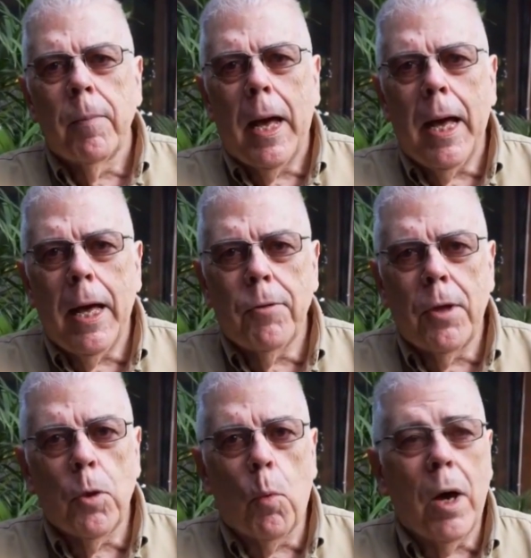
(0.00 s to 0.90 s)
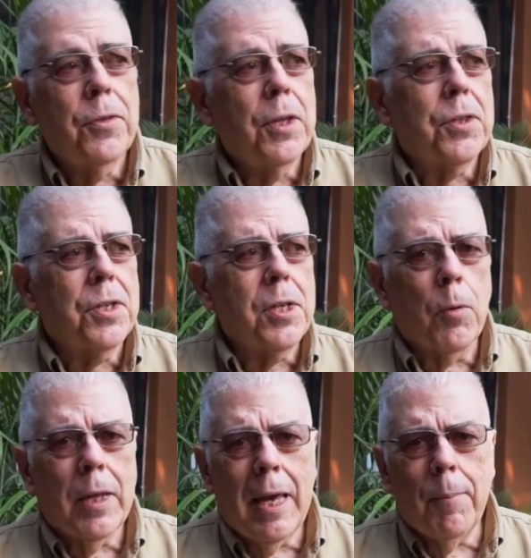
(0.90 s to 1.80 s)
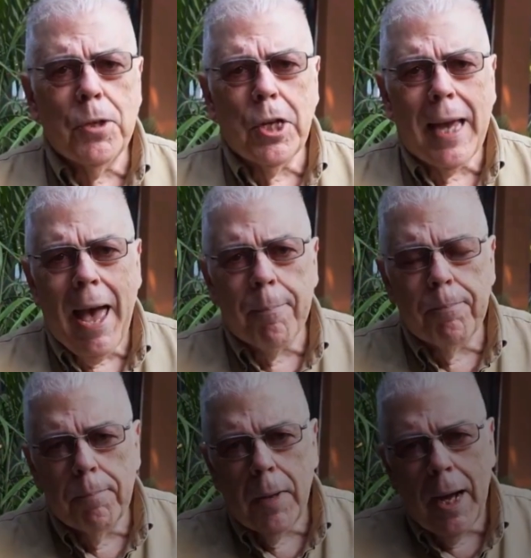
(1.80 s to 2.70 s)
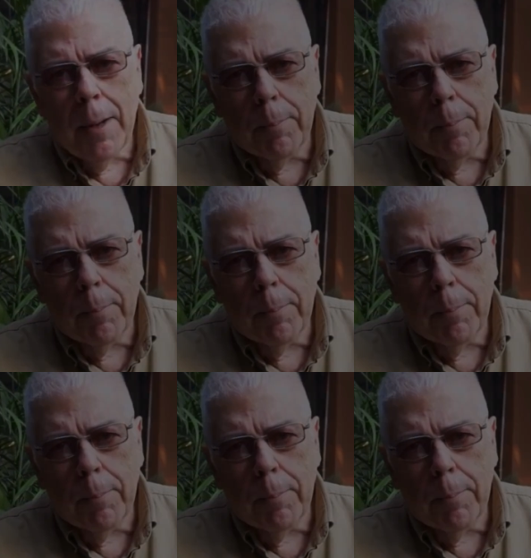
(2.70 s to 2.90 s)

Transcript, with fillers: uh, than the one that the Sony Imaging app uh,